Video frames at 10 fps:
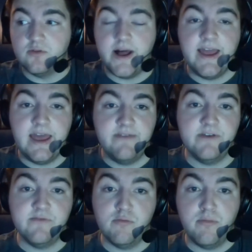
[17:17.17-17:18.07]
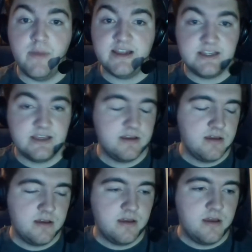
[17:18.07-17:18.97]
I have ever met.
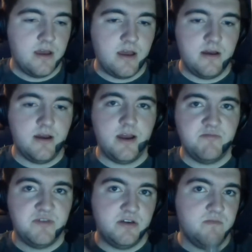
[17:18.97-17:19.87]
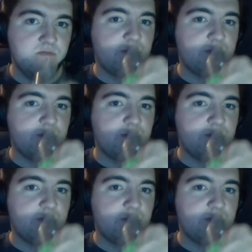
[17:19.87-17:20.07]
I mean,